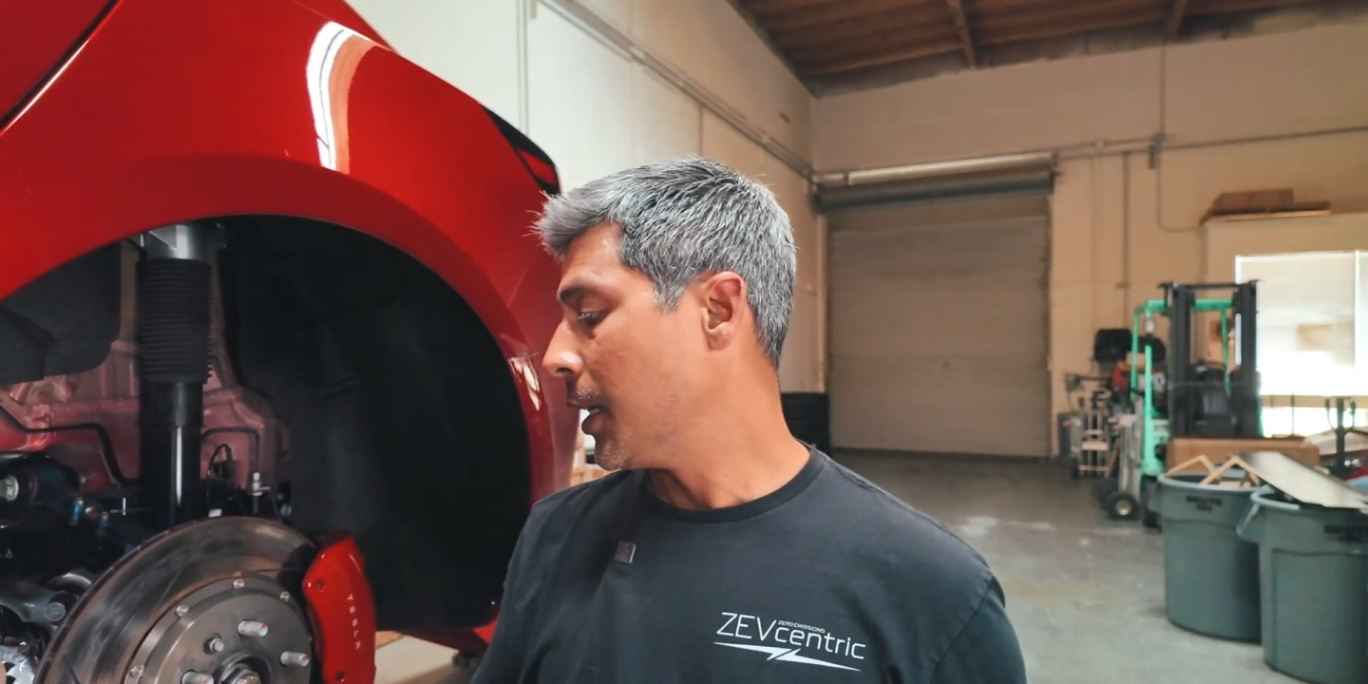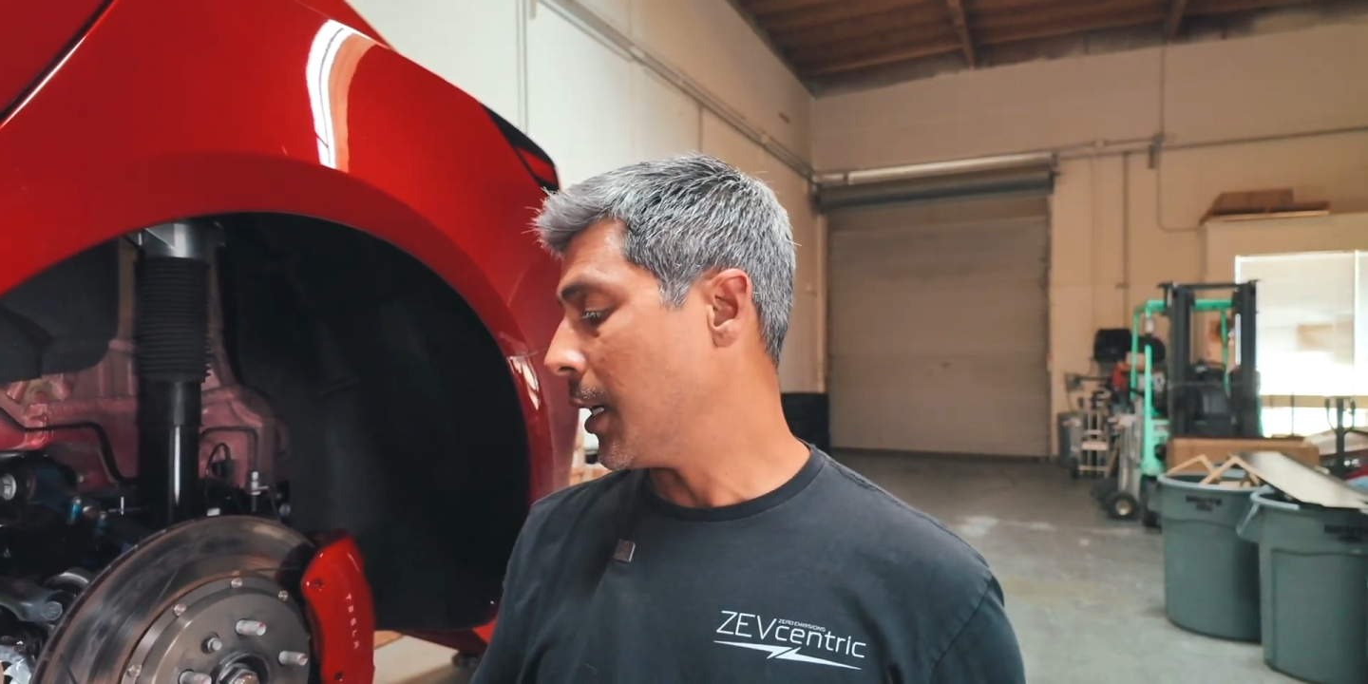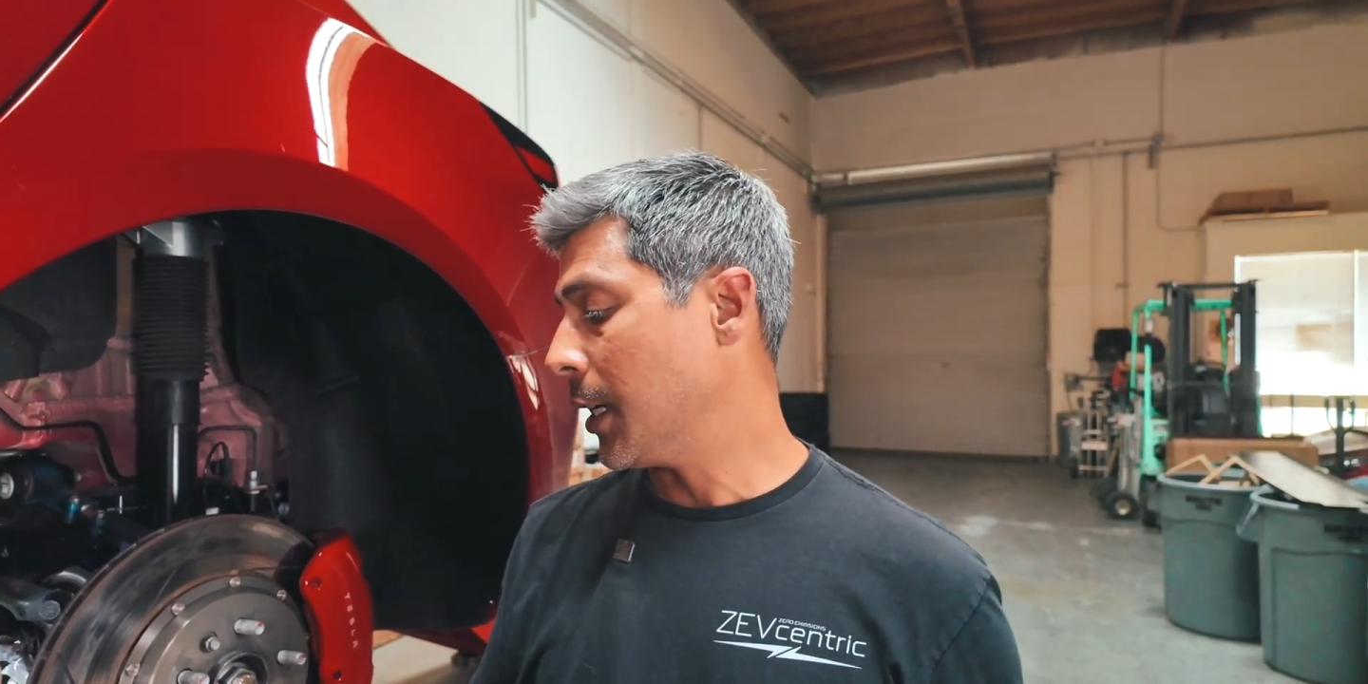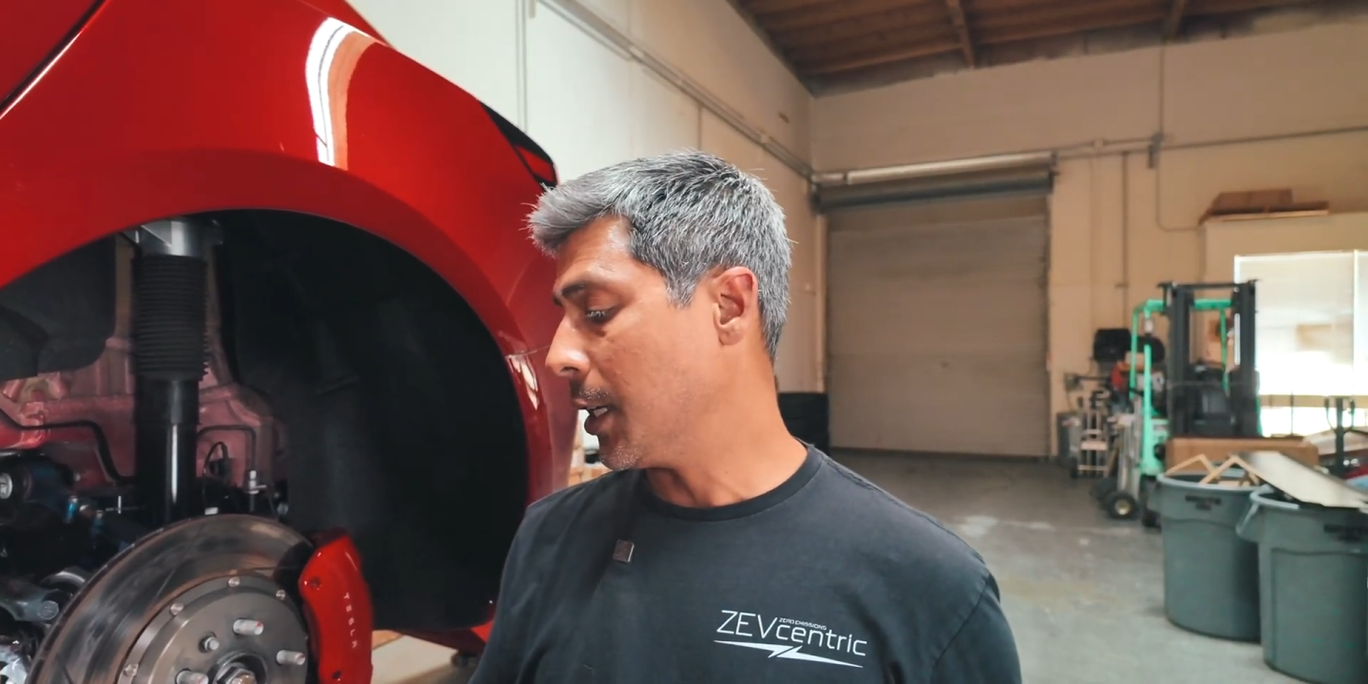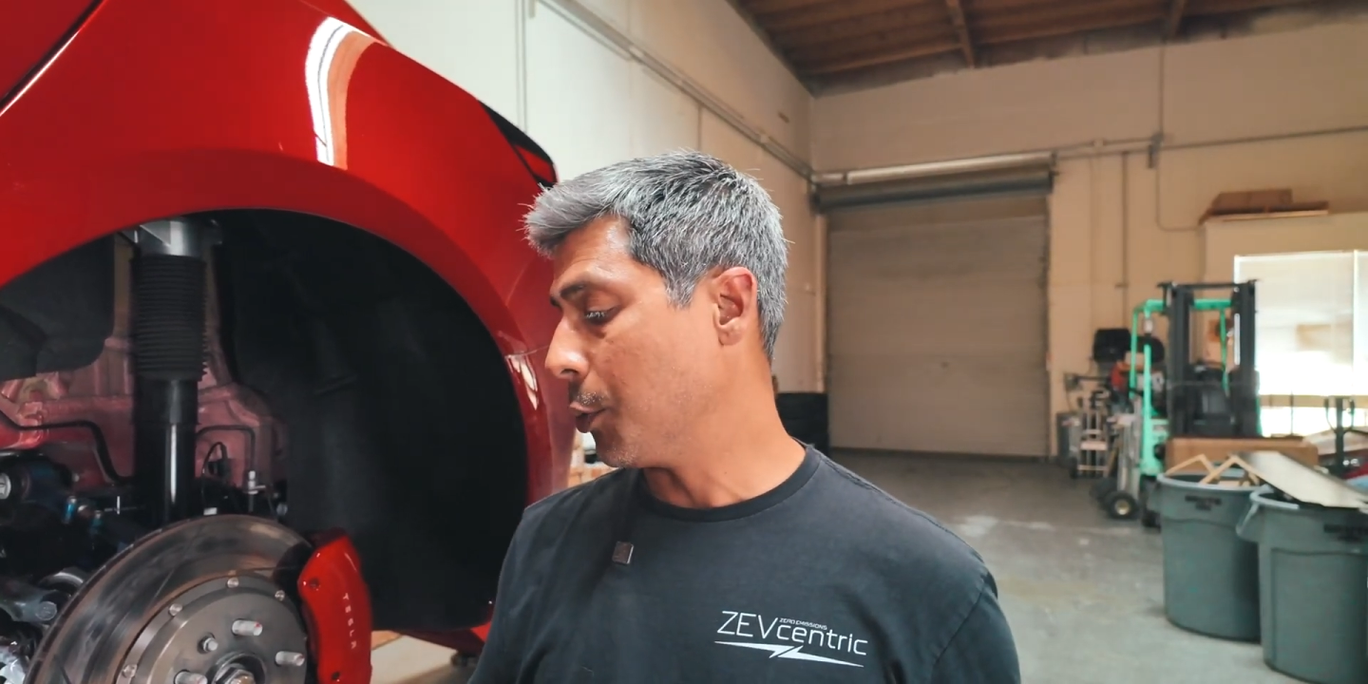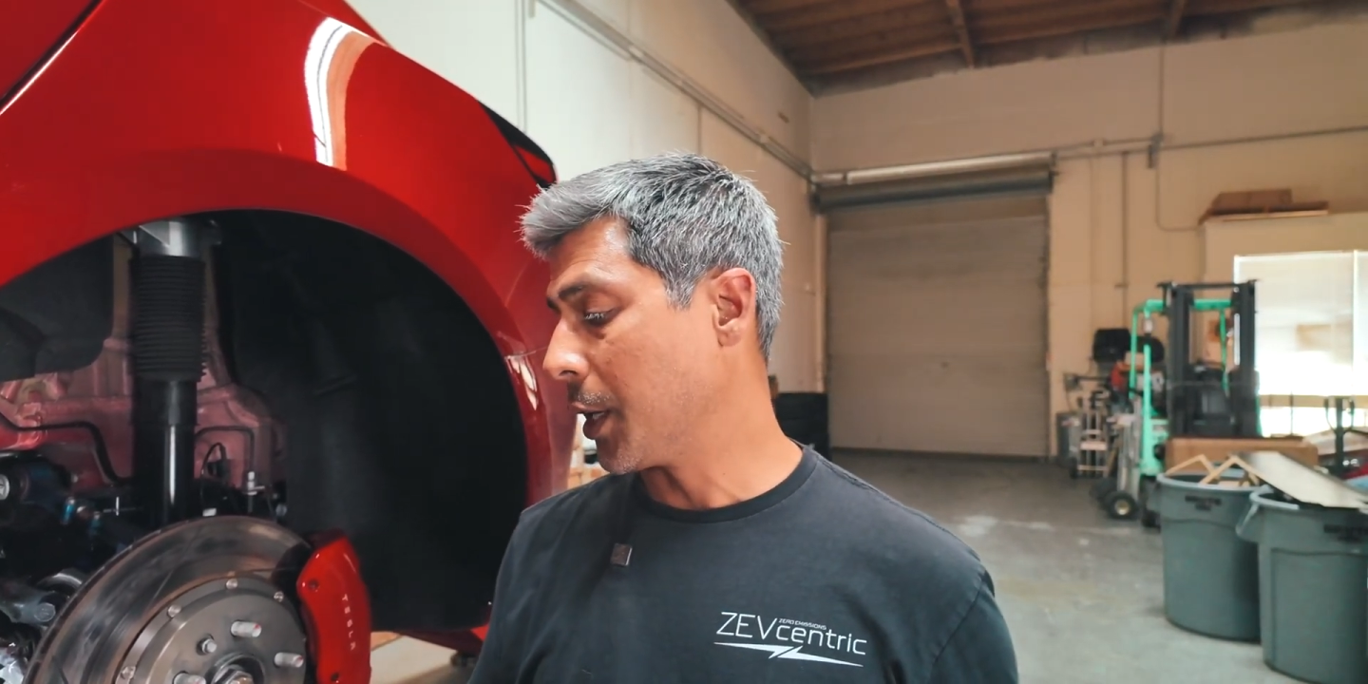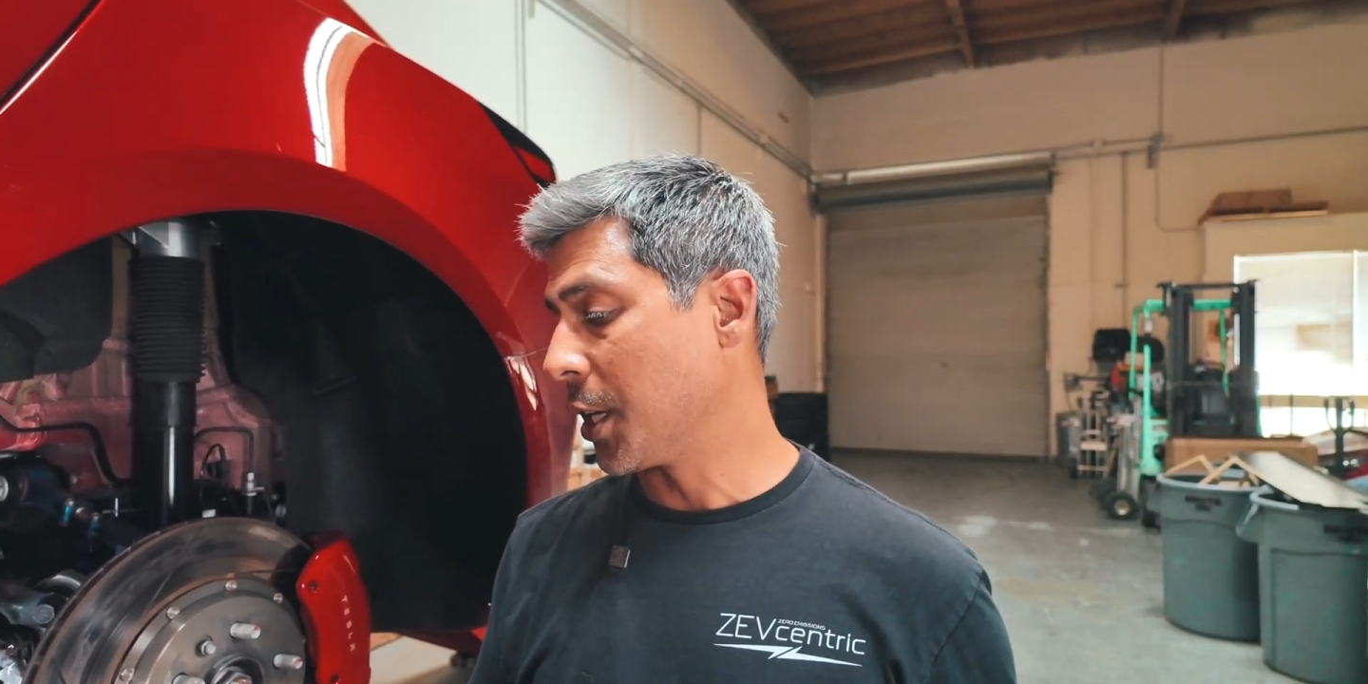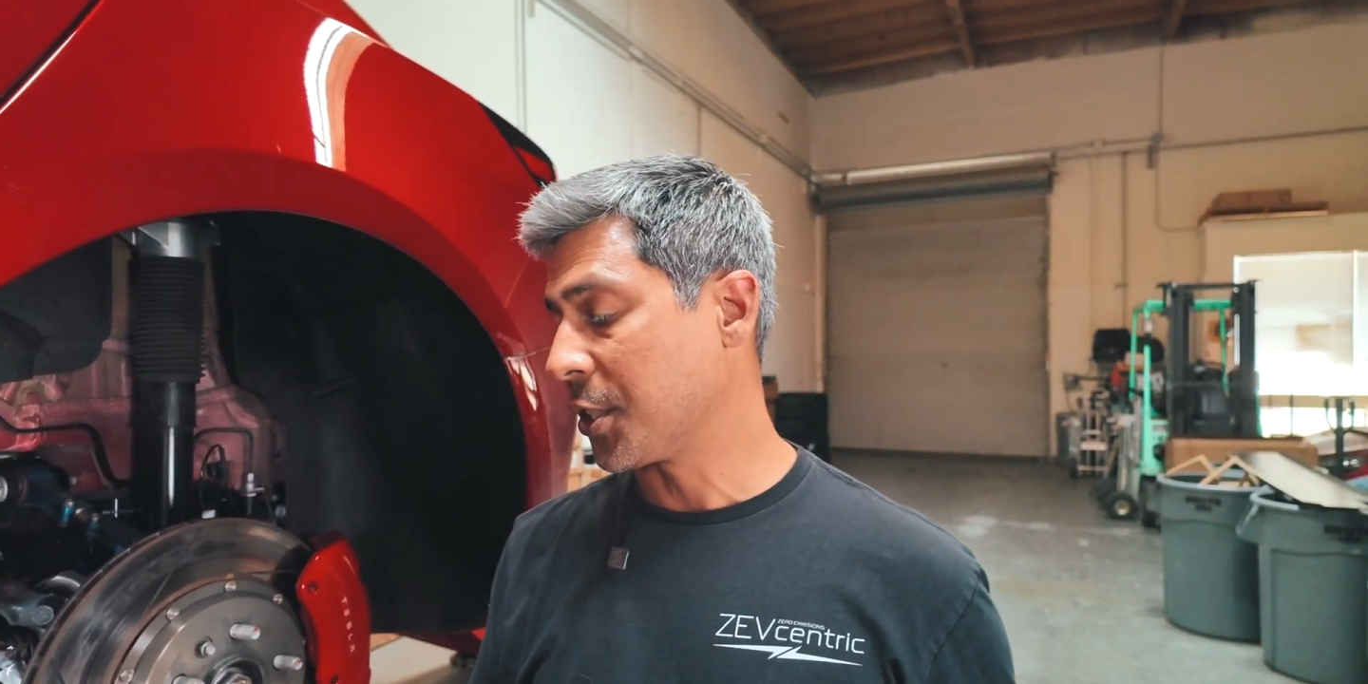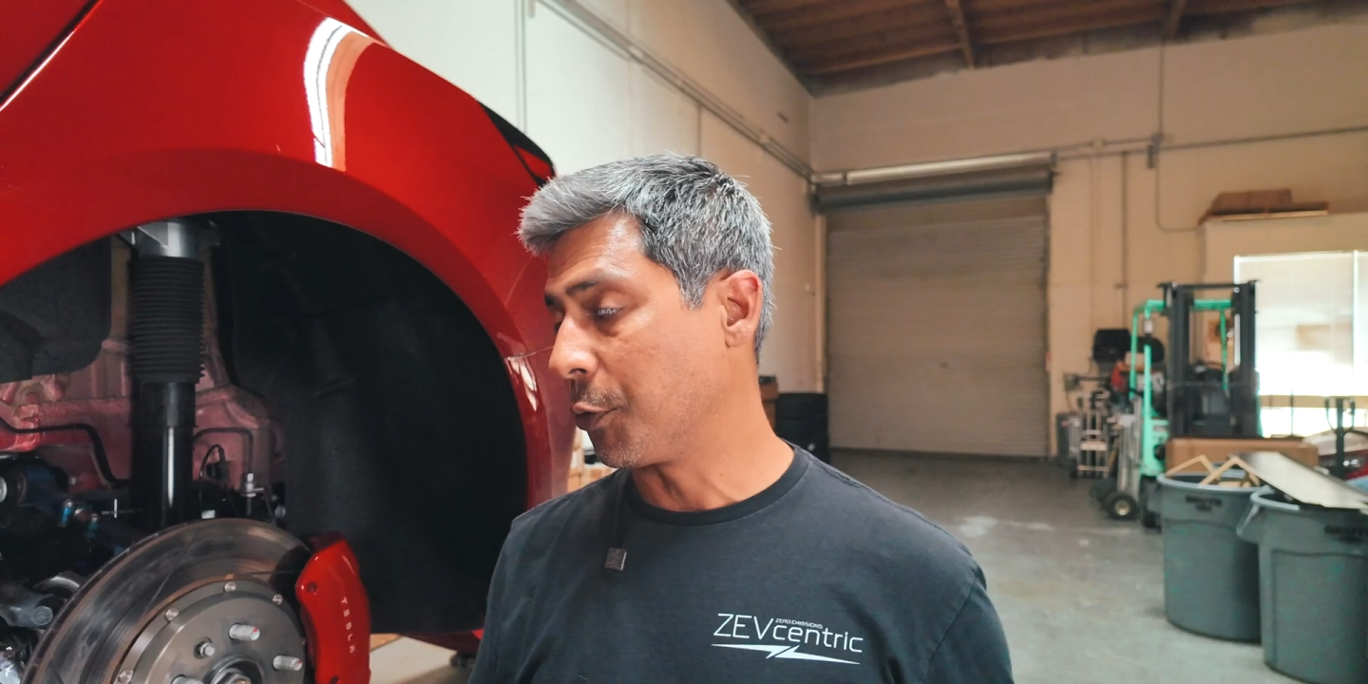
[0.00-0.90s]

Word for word: Uh, what else